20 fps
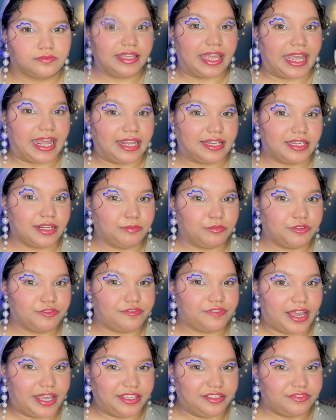And number
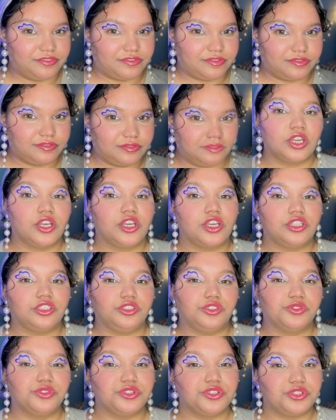5.
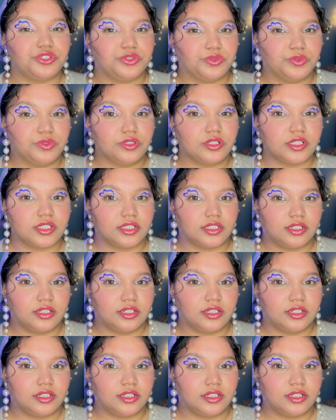Use shoes,